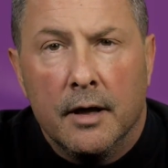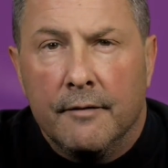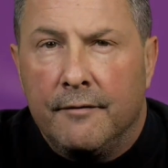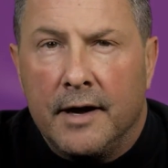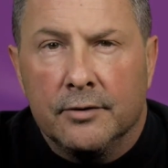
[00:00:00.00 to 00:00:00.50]

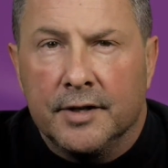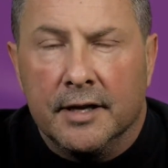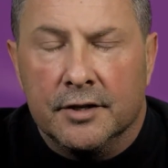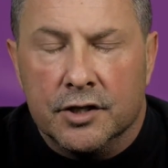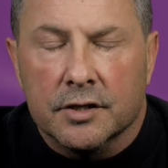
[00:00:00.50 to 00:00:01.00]
File
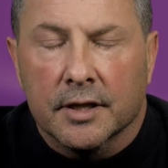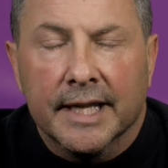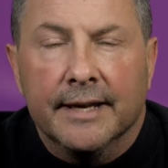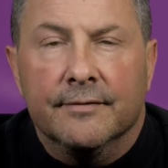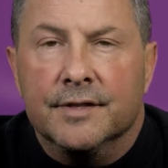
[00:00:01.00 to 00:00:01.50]
data just
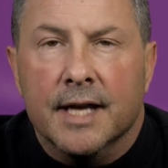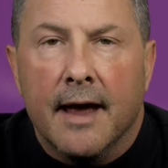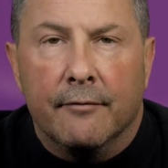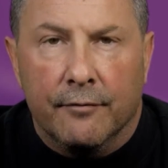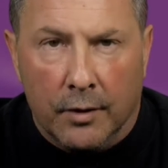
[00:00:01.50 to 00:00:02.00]
lives
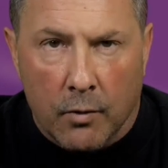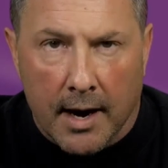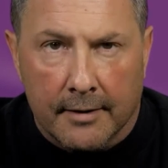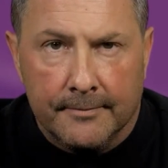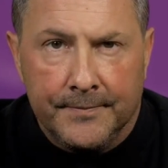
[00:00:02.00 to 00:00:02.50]

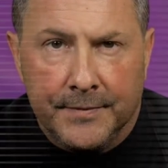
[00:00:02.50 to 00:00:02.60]
everywhere.